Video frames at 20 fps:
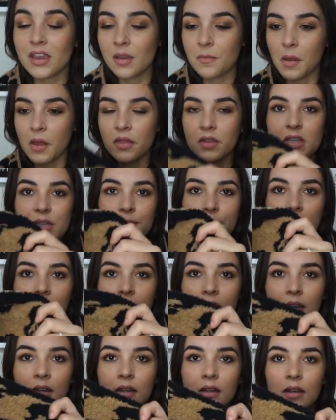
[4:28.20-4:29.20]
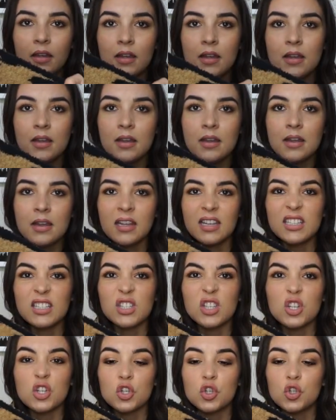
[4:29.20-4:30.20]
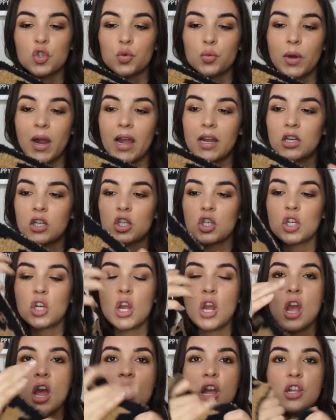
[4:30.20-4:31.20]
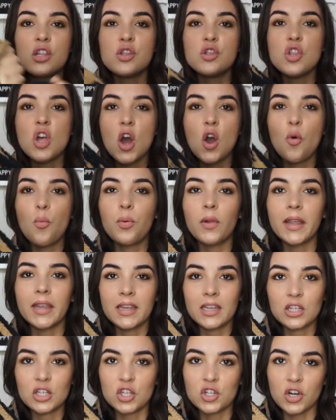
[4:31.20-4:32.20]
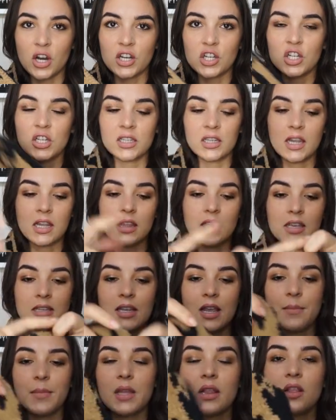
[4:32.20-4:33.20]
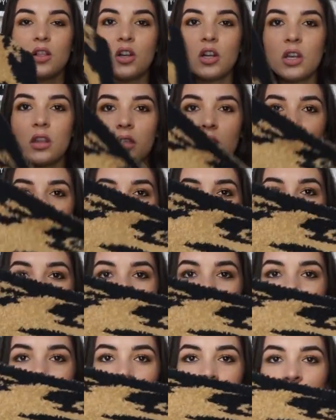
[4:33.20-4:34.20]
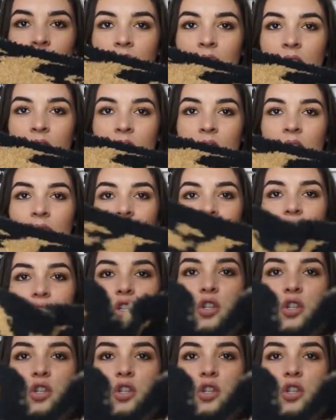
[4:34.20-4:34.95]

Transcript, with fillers: thing about this blanket is the stretch. No blanket stretches like this. I mean, look at this. It